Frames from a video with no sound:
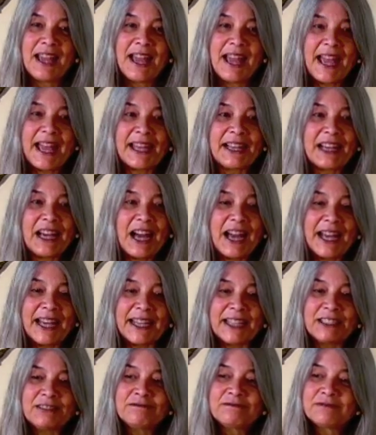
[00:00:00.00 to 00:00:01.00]
And
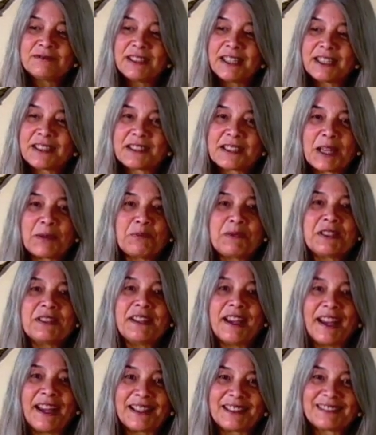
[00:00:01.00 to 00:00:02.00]
I accepted
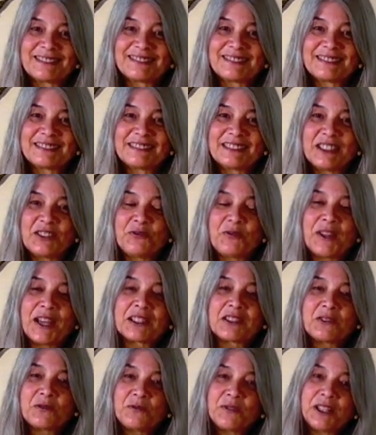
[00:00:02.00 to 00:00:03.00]
that. In
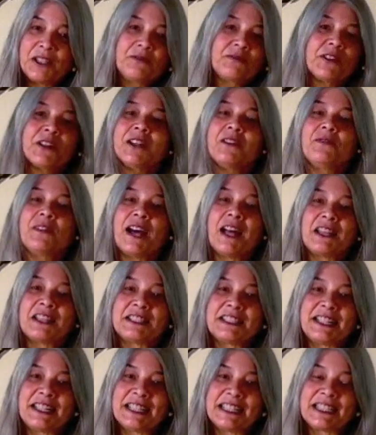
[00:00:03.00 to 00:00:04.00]
fact, it felt very
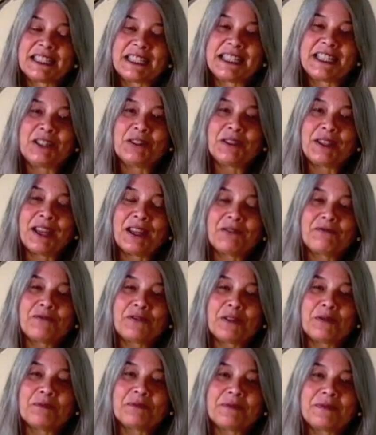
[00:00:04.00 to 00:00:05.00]
validating to hear that
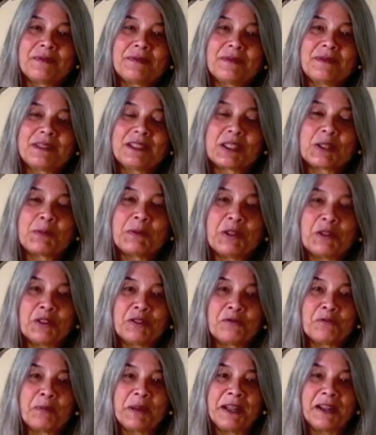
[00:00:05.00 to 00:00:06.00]
from the spirit
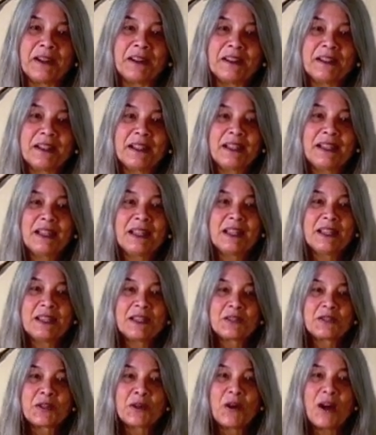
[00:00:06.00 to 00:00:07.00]
of Bear.
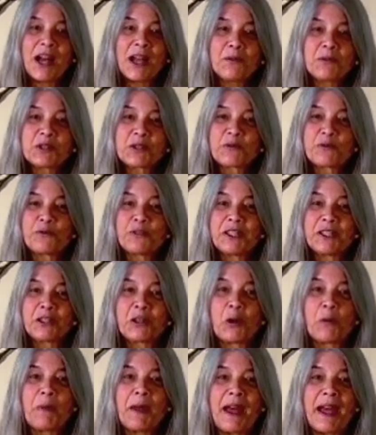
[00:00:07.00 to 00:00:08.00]
So I was free to
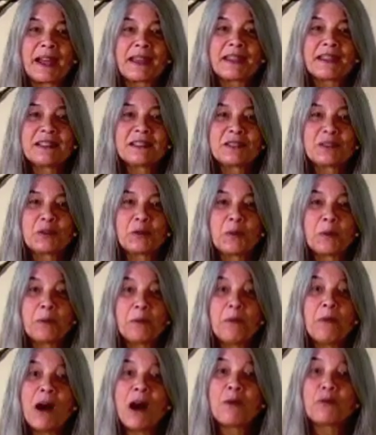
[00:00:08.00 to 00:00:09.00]
go back into
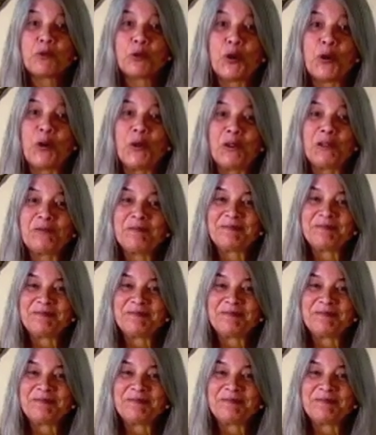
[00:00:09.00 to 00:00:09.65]
mom role.